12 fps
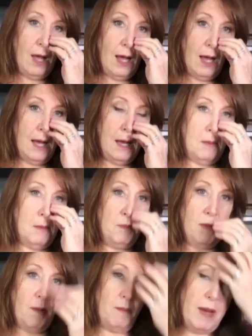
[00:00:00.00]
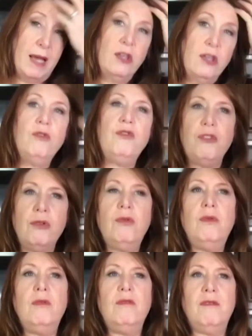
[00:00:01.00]
um, but you
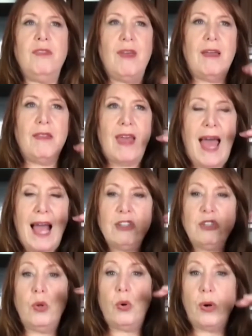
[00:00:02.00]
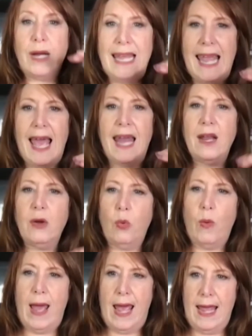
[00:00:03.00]
do the, the actual organic
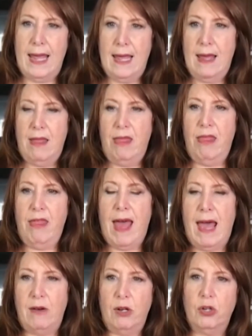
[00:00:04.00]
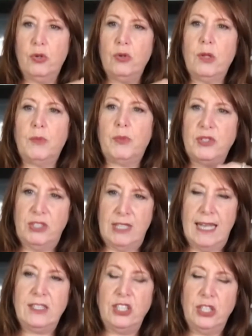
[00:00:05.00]
way that Google
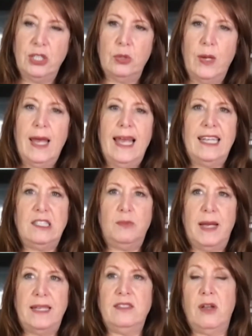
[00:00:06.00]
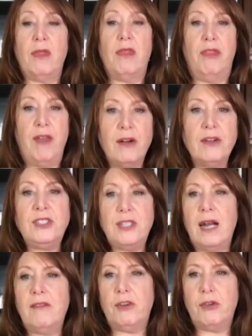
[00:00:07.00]
presents you is based on their
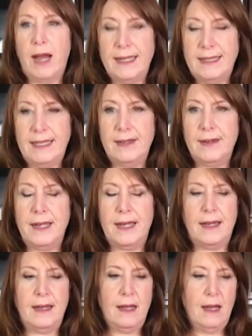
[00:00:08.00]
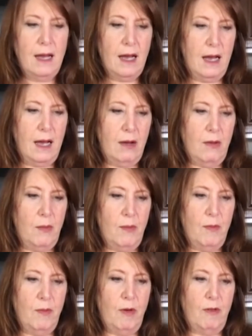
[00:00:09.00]
set of criteria um,
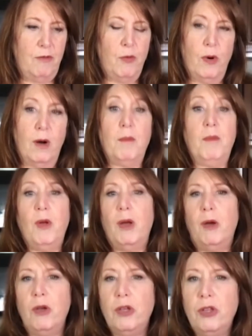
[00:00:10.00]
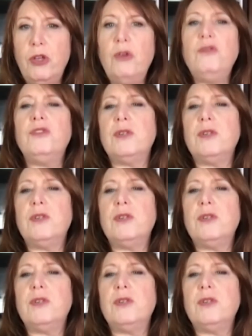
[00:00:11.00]
for user